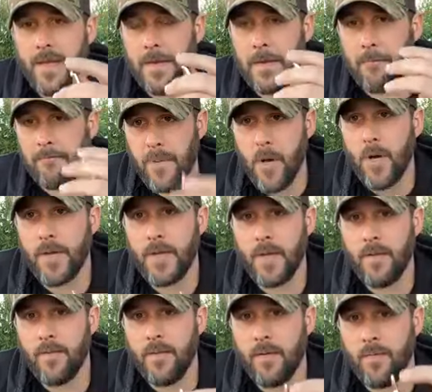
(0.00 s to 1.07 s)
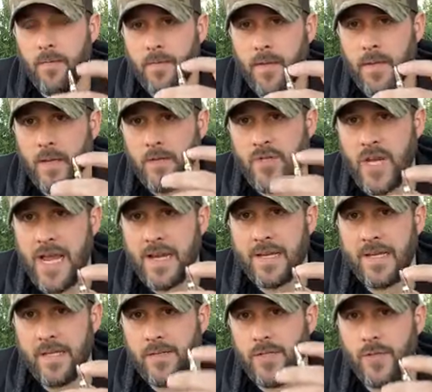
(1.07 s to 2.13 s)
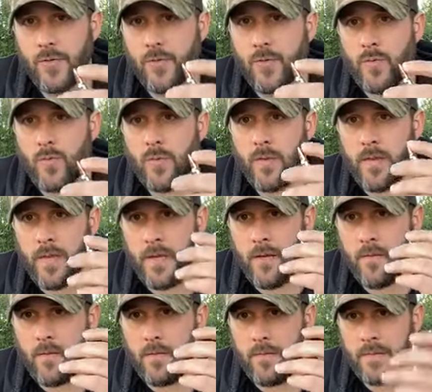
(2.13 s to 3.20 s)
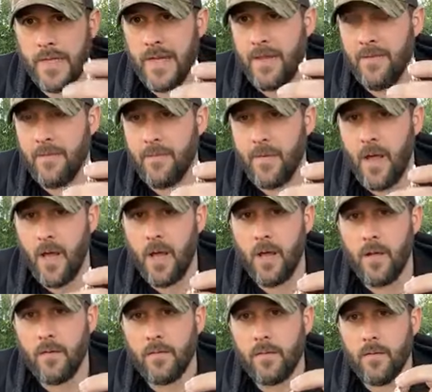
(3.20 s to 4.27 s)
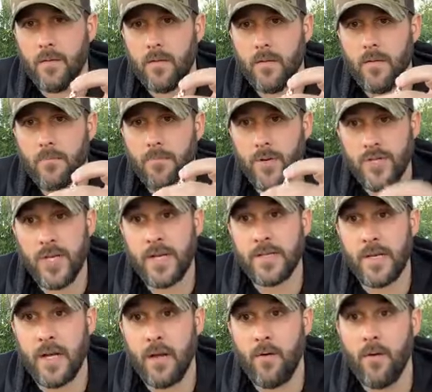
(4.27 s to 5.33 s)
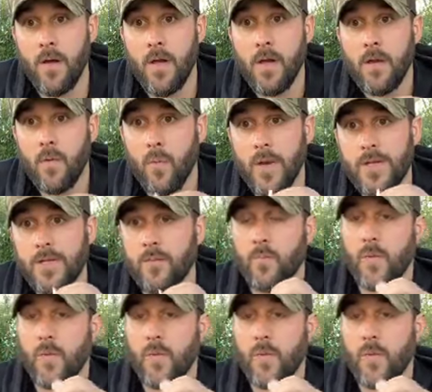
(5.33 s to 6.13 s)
uh, bonded the, the jacket to the lead uh, projectile, which